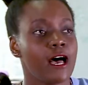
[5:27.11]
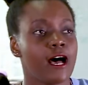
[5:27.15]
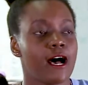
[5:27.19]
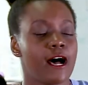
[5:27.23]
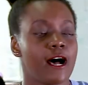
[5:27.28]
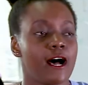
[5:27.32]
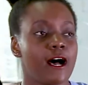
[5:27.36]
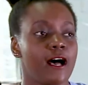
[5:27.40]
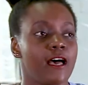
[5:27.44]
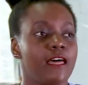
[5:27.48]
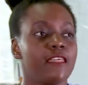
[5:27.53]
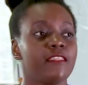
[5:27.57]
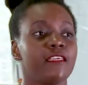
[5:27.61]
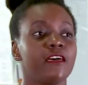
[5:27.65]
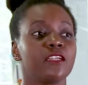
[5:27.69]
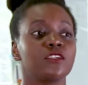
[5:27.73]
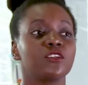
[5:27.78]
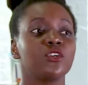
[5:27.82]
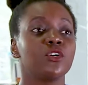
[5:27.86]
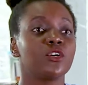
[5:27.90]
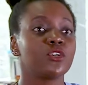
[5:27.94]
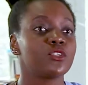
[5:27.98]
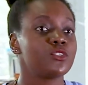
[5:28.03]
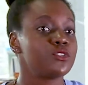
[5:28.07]
and
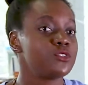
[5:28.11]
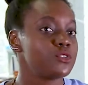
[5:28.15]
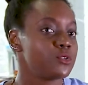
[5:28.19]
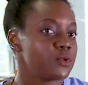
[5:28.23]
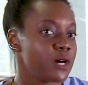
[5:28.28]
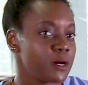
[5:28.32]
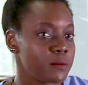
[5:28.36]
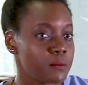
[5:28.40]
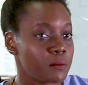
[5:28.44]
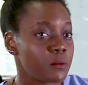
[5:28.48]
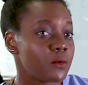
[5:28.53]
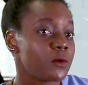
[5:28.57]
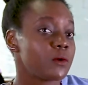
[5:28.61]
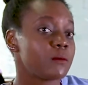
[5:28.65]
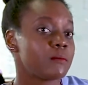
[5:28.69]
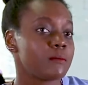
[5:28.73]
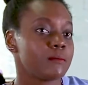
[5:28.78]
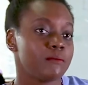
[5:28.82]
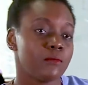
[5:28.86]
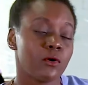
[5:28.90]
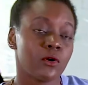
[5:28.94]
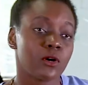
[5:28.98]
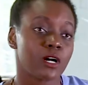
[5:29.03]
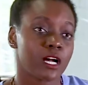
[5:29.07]
then go to
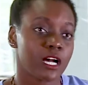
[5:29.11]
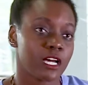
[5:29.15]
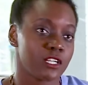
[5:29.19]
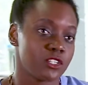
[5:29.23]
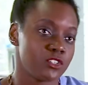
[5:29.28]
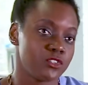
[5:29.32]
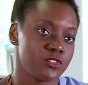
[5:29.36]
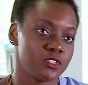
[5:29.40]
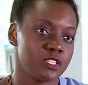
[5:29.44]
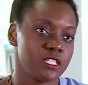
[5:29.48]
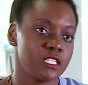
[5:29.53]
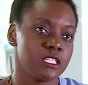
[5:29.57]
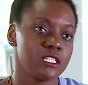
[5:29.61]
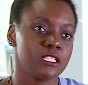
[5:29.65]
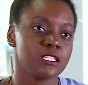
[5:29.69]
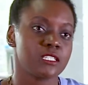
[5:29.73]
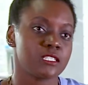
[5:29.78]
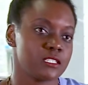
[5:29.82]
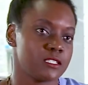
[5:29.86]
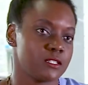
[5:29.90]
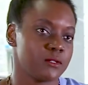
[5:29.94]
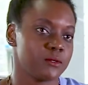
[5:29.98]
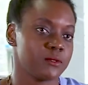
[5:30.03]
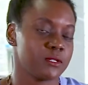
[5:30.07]
more
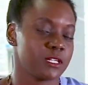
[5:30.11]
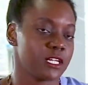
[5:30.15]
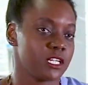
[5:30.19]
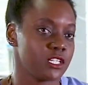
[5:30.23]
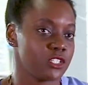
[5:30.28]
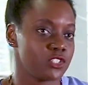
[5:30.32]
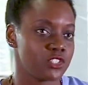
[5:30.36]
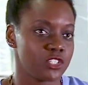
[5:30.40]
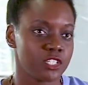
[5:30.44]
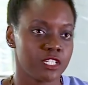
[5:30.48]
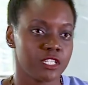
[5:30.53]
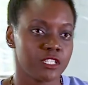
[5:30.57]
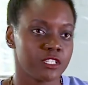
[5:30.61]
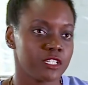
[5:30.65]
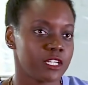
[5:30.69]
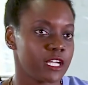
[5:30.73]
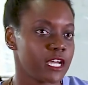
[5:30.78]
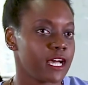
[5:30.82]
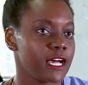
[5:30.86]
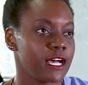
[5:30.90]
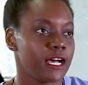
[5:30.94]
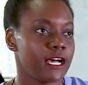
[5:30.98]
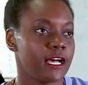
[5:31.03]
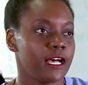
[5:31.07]
countries, so
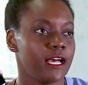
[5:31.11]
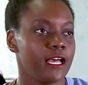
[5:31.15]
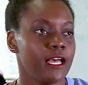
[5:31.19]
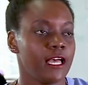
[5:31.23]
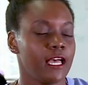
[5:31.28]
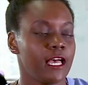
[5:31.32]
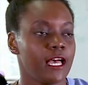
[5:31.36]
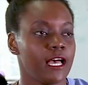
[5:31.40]
Nigeria.